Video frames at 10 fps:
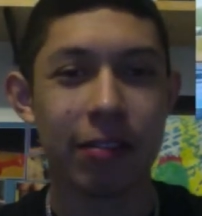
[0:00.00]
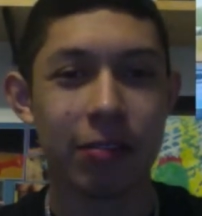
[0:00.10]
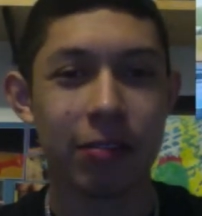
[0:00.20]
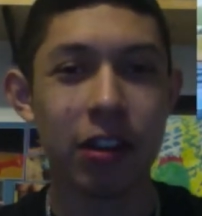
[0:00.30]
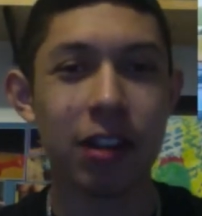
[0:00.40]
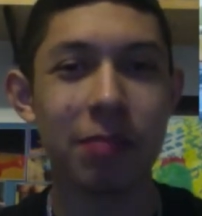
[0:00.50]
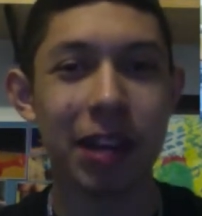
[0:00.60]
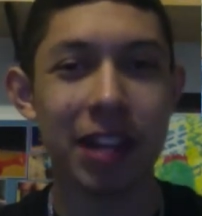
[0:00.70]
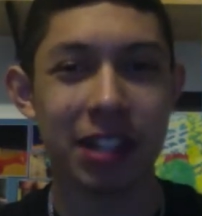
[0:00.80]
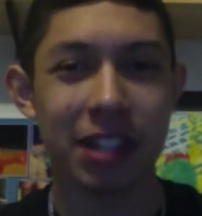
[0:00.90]
Couldn't
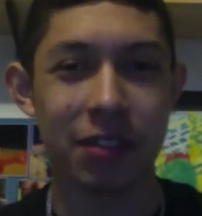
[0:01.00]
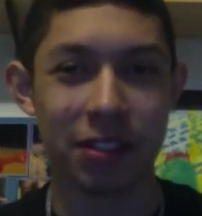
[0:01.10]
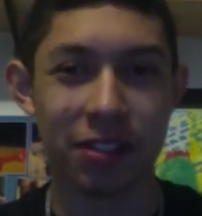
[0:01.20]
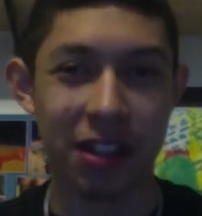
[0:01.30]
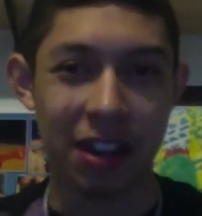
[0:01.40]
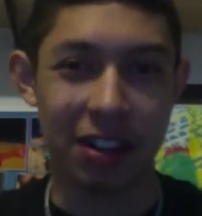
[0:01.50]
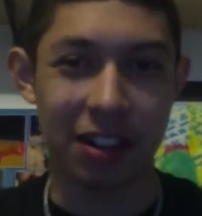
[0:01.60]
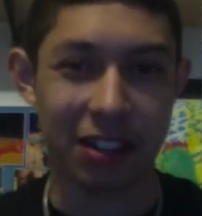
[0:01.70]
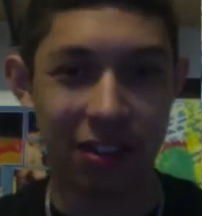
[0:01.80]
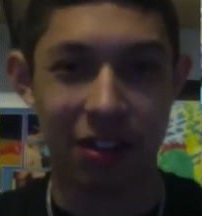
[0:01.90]
imagine if this Sonic
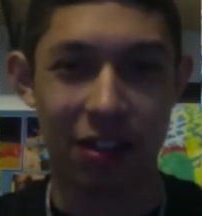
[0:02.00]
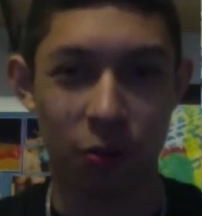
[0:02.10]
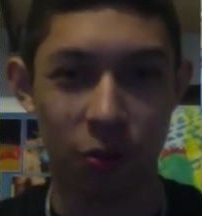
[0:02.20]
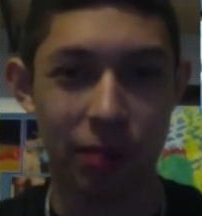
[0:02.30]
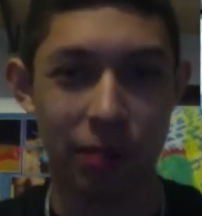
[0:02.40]
can swim.